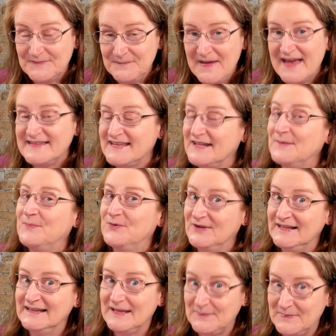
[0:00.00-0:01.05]
has had a
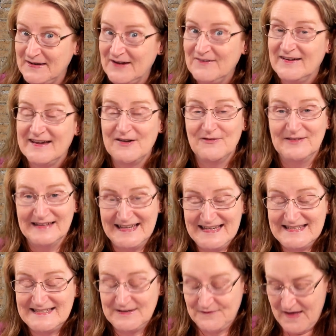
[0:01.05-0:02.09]
preliminary
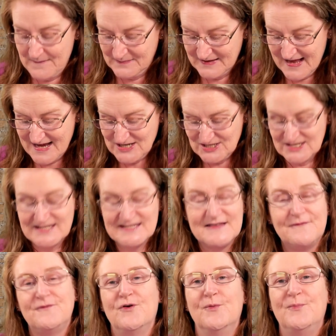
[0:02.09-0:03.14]
release of applications
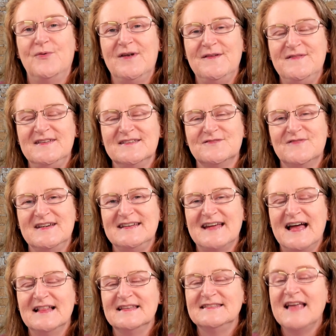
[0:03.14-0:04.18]
for previous
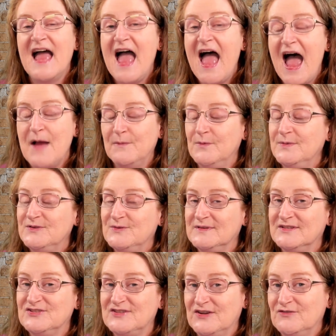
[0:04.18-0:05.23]
retailers, and we'll be doing
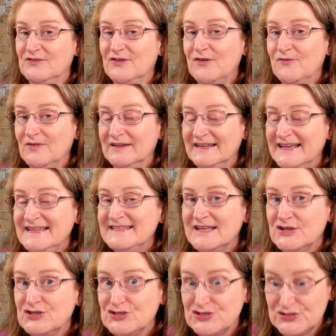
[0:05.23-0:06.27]
the general release
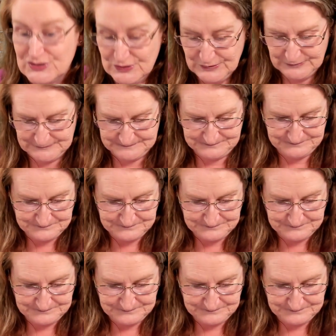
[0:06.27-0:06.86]
soon.